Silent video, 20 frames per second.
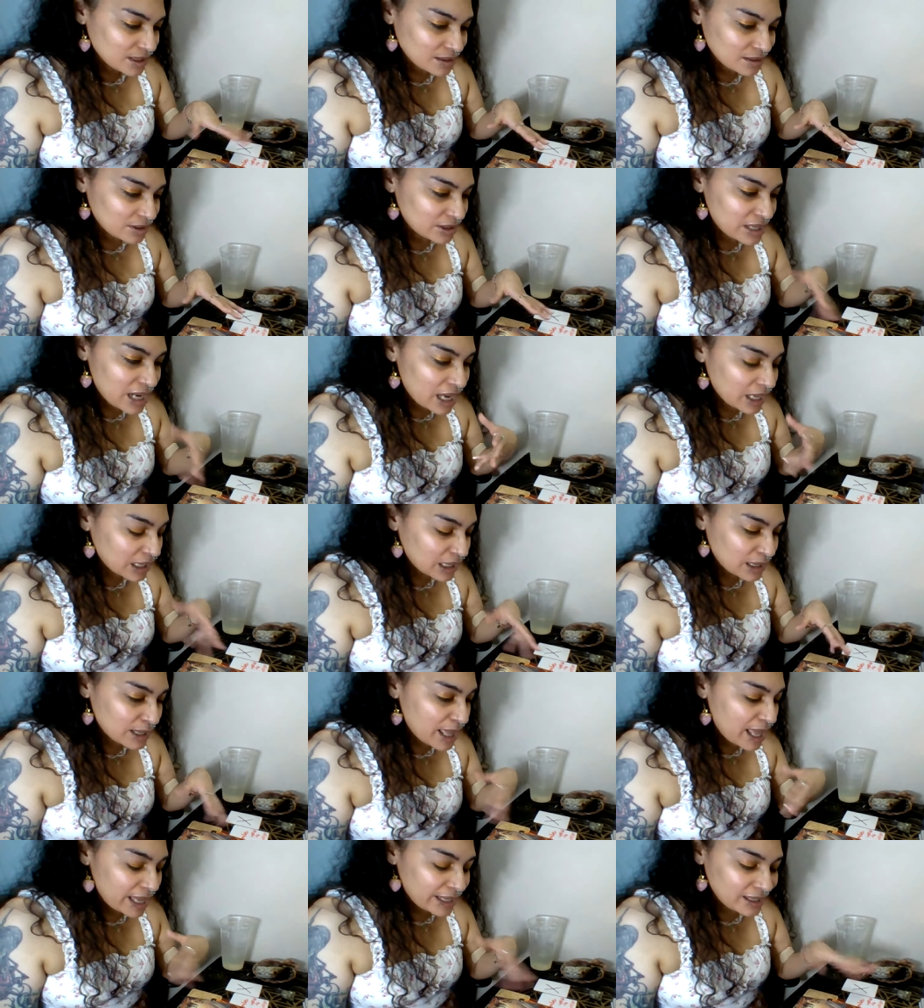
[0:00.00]
They're not going
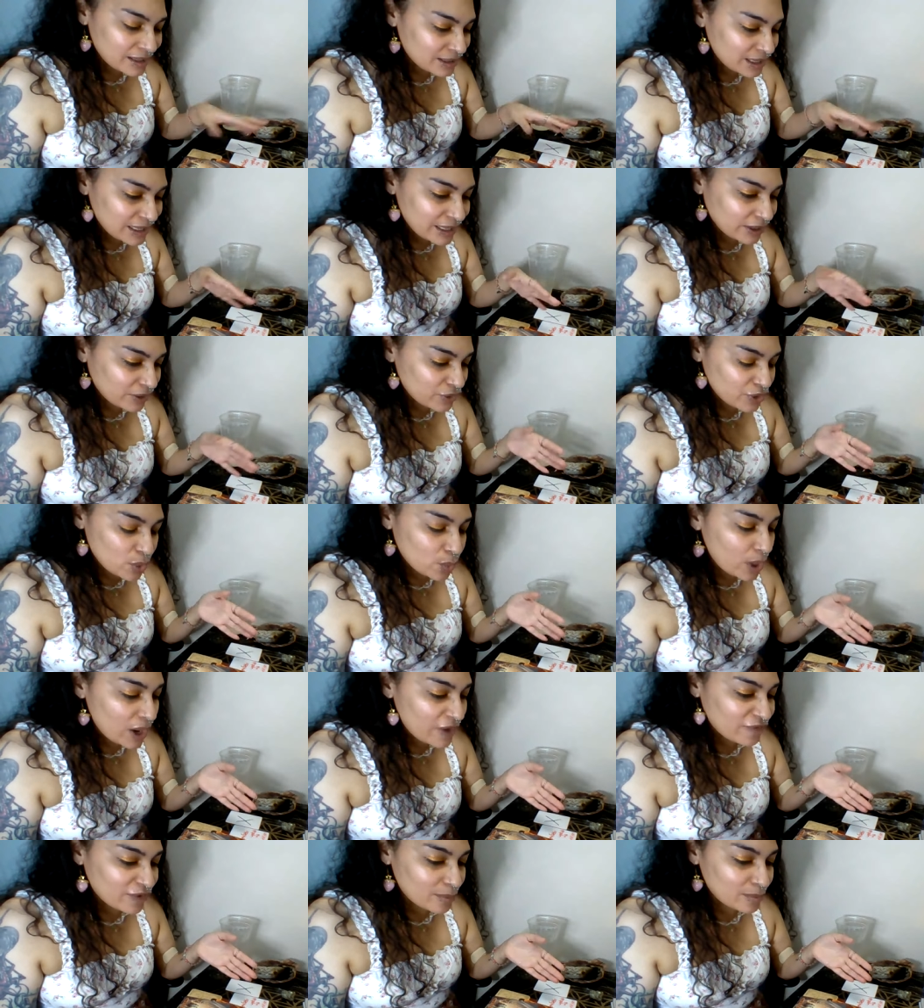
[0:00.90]
to let anything get in the
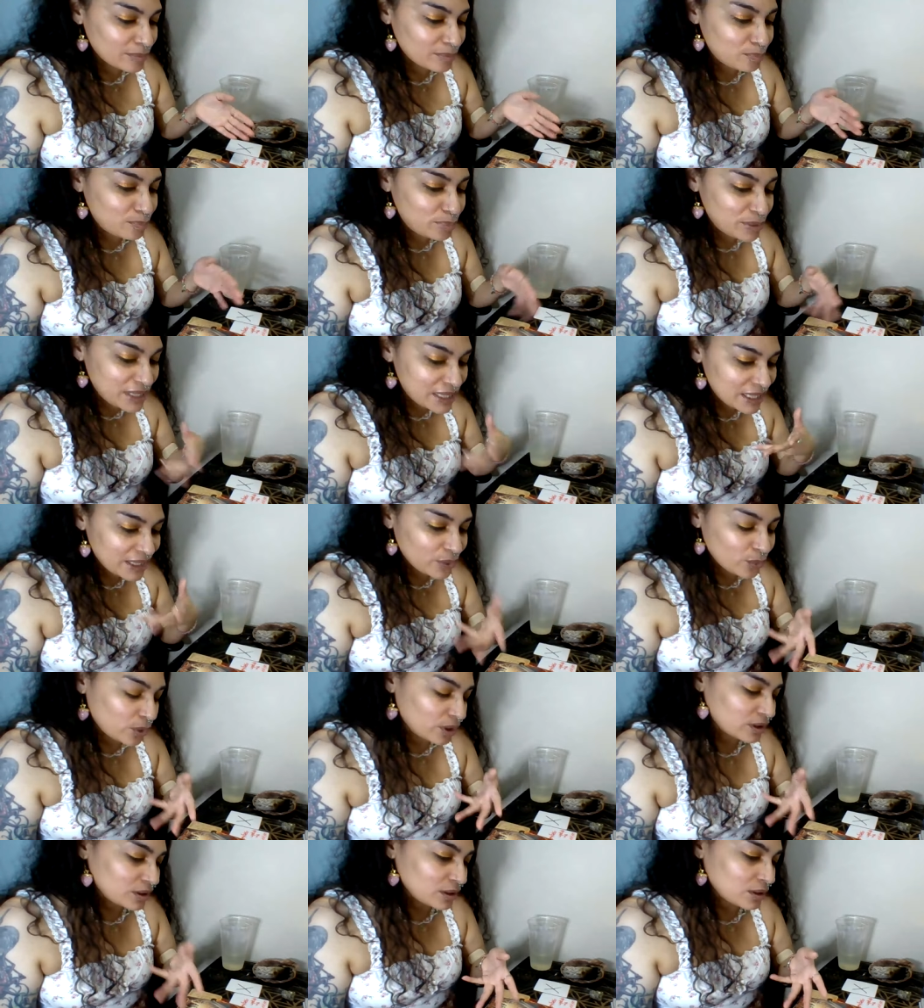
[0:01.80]
way from being
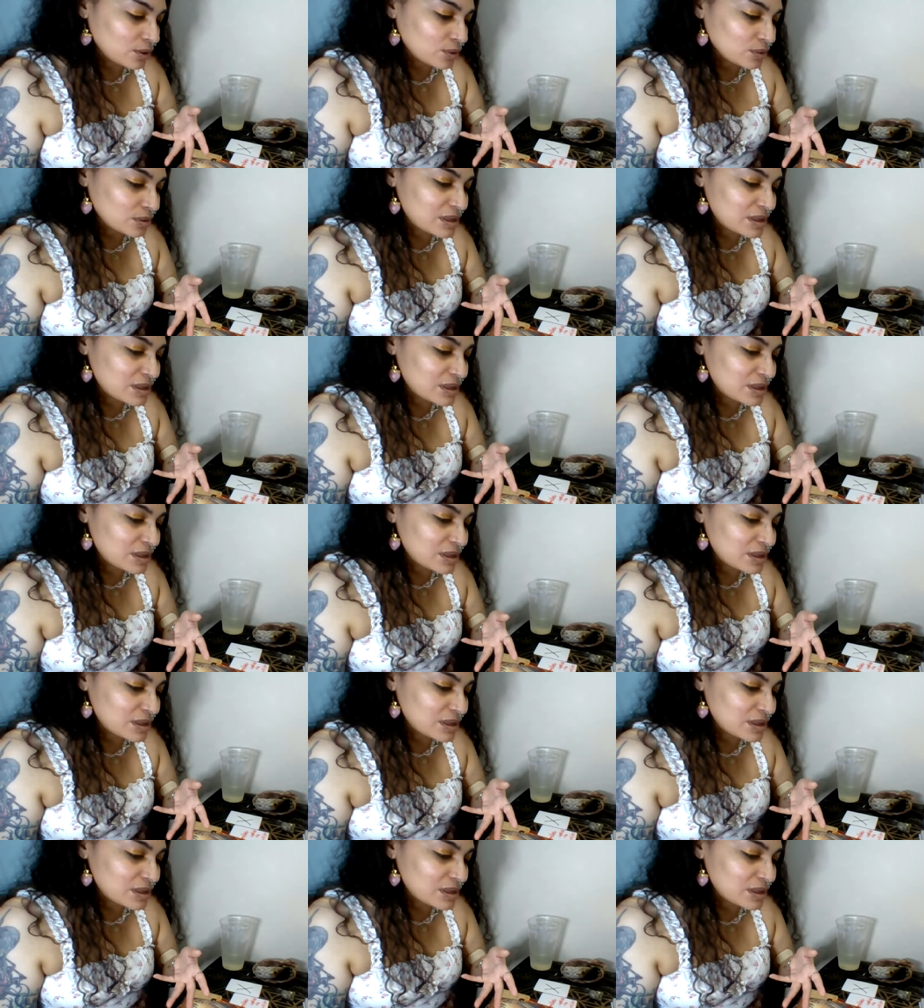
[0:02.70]
with you.